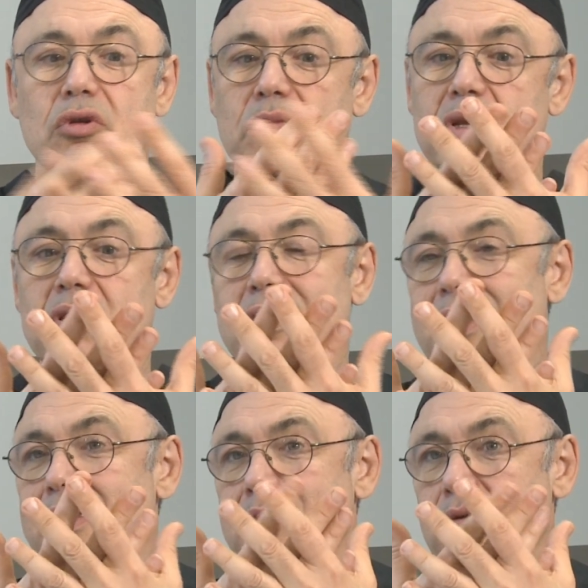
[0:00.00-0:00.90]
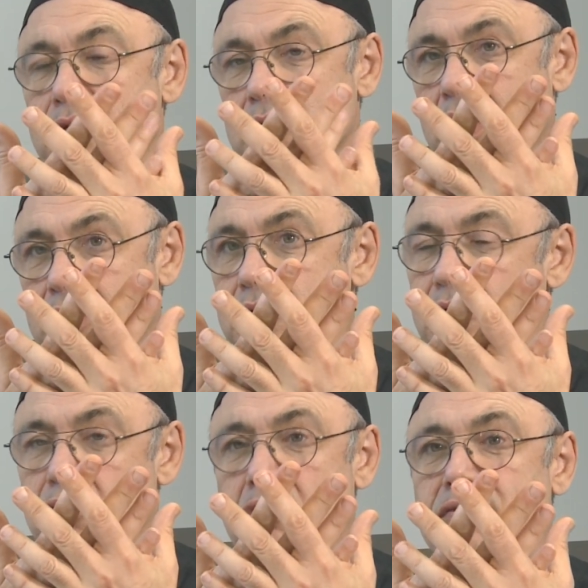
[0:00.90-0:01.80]
to maintain those extra
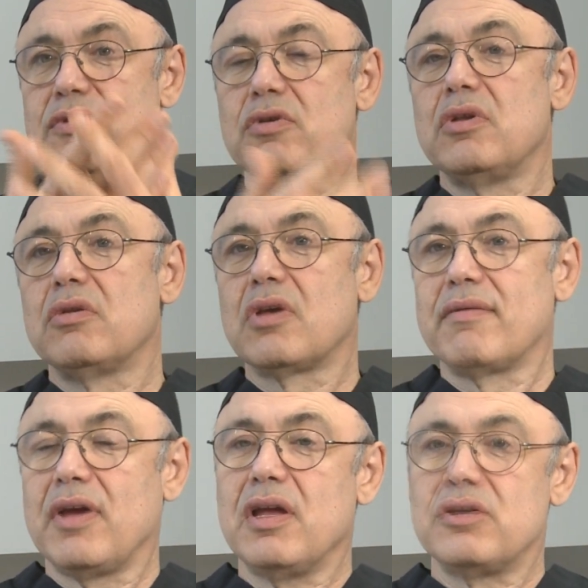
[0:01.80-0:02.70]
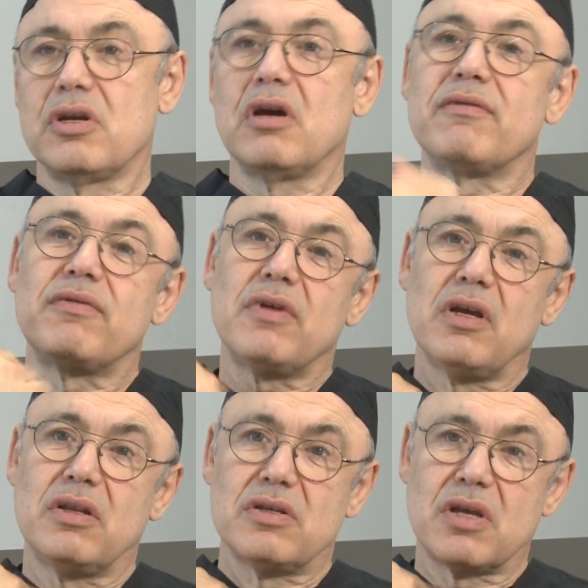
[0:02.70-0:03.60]
nerves, you need to have NGF
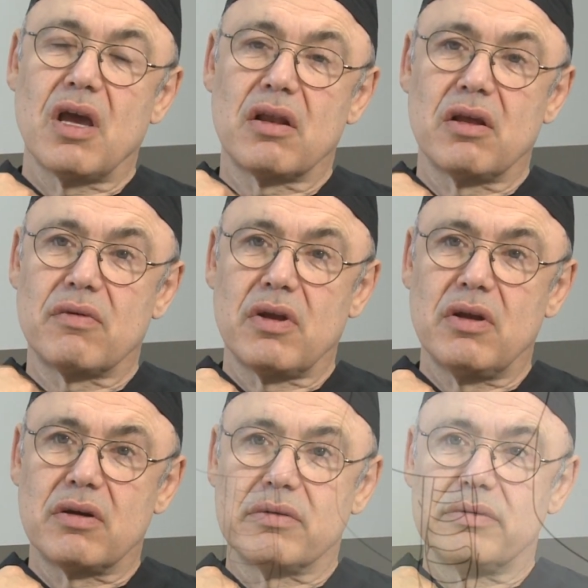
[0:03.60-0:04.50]
in this ganglion right here.